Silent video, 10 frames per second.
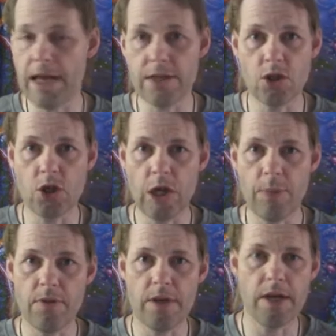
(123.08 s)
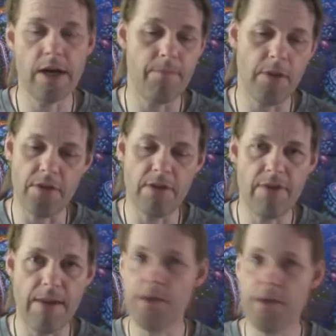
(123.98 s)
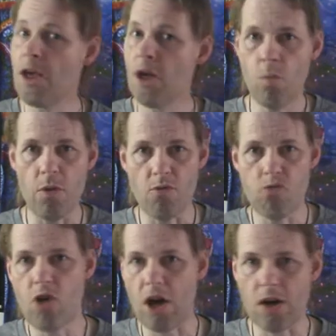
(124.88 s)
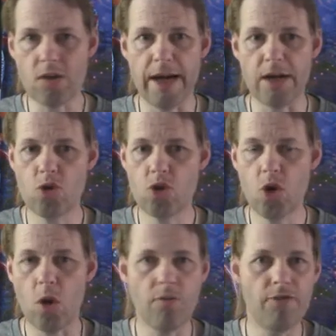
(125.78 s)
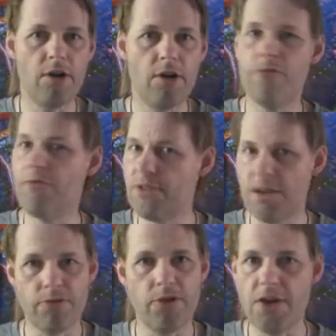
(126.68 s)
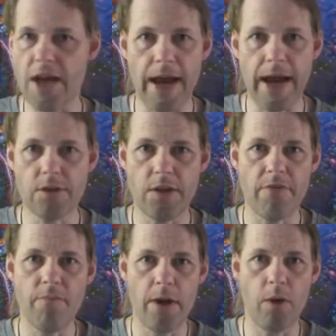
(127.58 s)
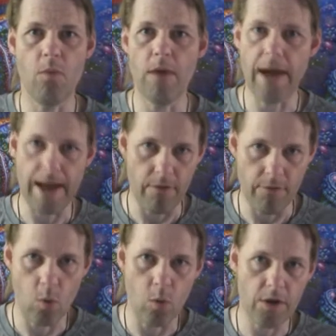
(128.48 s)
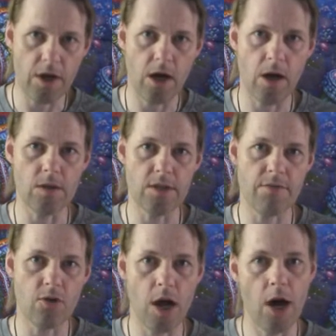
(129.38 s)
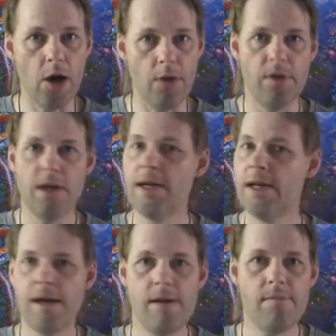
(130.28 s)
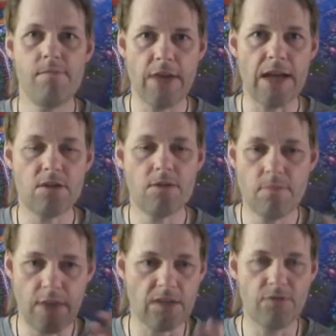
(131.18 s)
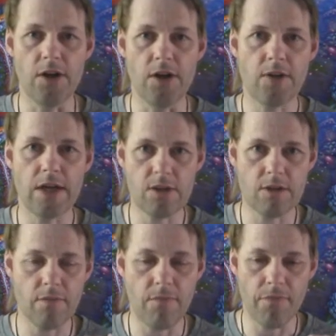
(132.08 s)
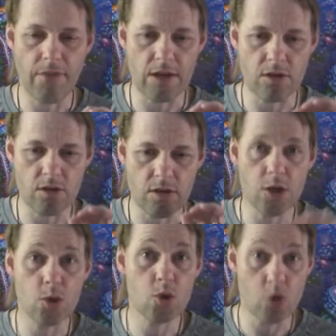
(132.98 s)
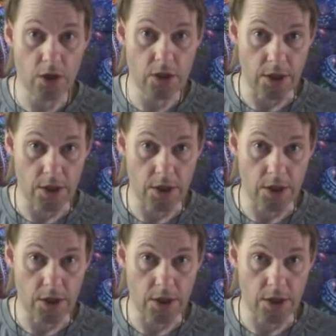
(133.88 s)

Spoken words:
to turn up at the event with a rucksack chock full of different decks that they've built out of all the cards they've got at home. That's fine. So that's the constructed